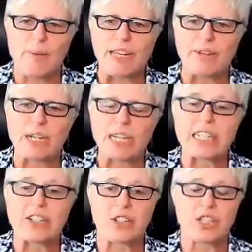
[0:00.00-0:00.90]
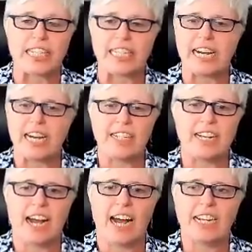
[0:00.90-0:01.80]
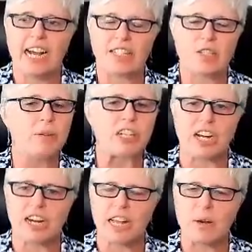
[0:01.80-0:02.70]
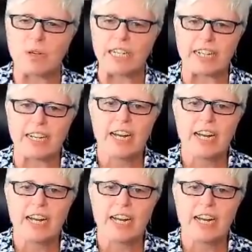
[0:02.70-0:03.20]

I mean, really and truly, I, I got so much out of that reading.